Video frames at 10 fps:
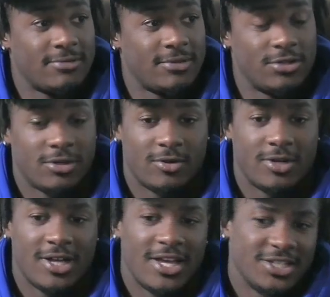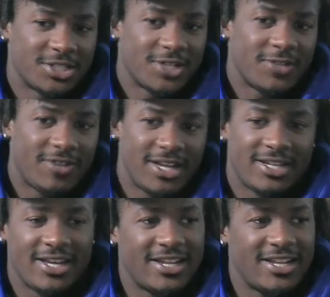You know, stuff mm-hmm. like
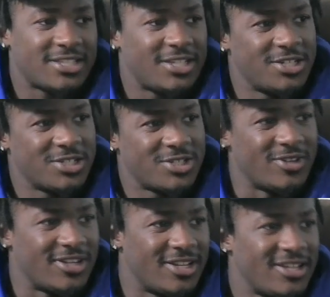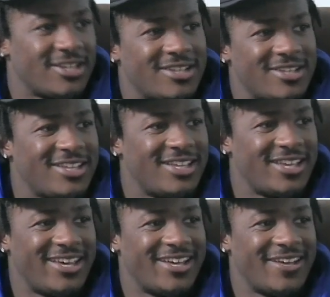that. That's history. Yeah. yeah.